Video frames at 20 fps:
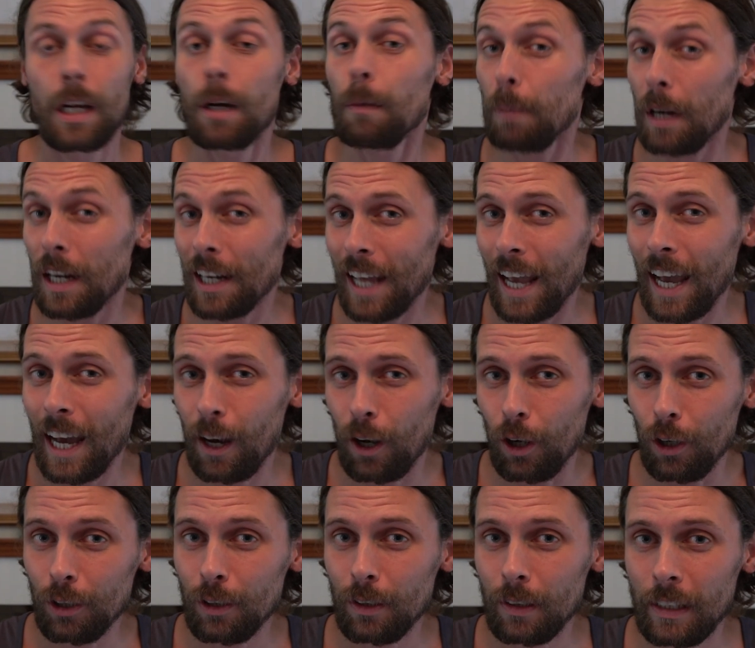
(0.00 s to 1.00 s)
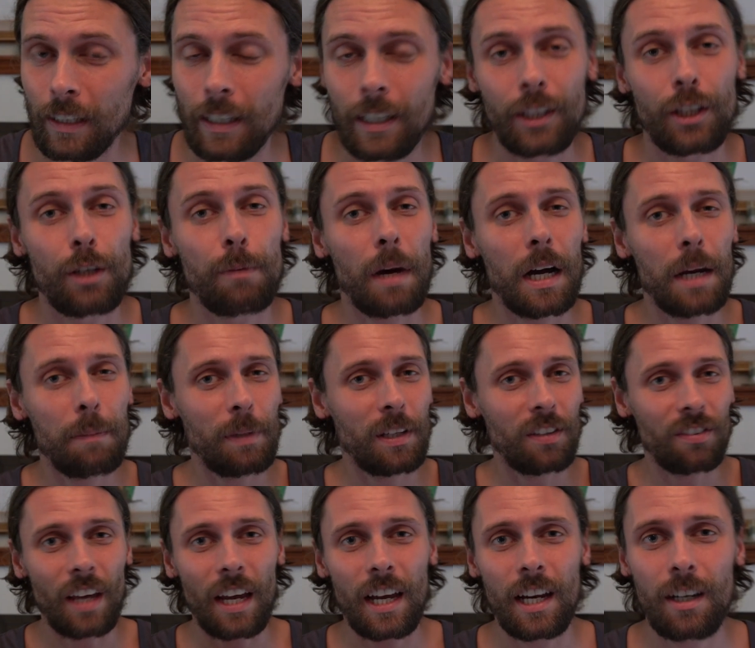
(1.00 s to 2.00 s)
But how? You might be
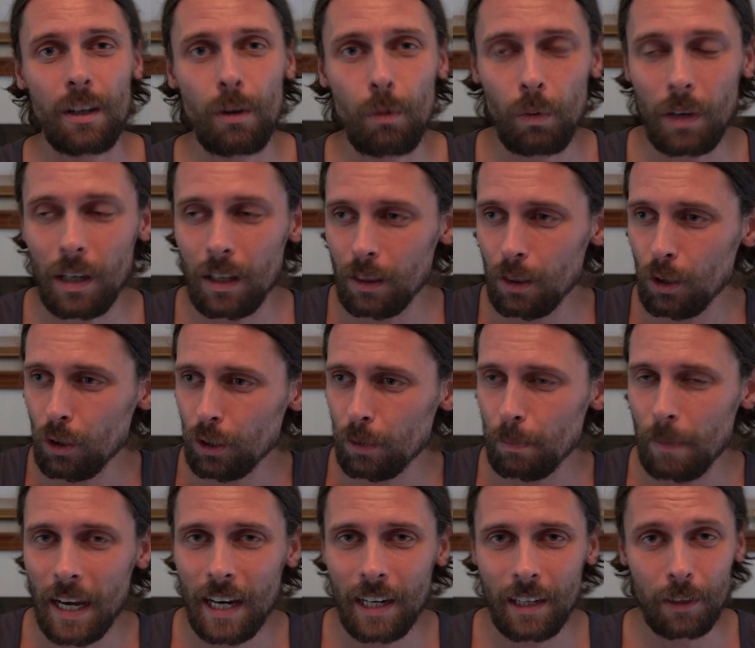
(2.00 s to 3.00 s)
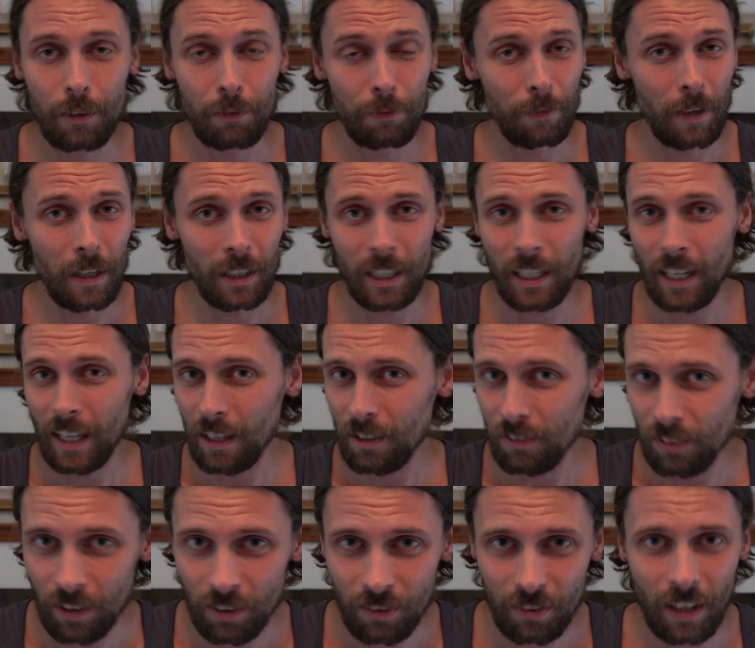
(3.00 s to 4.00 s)
saying, well, look, mate, it's fucking
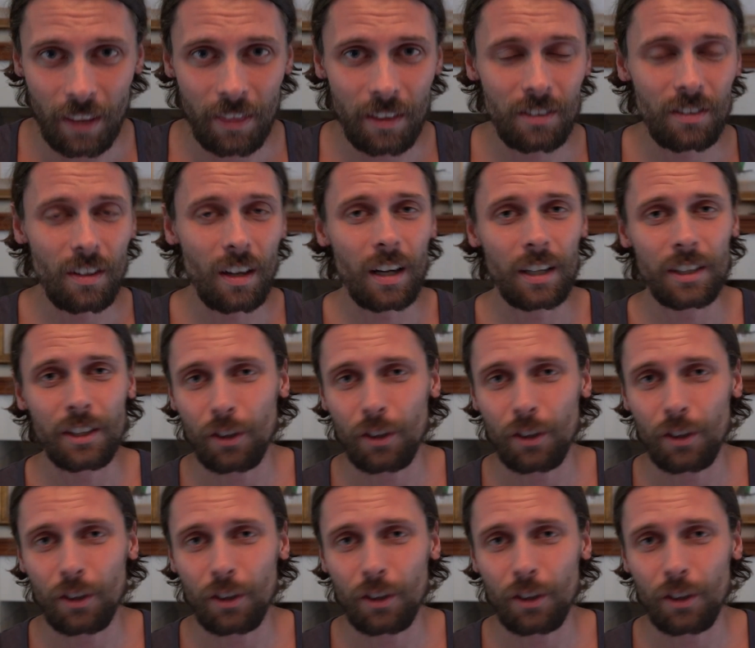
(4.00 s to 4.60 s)
easier said than done.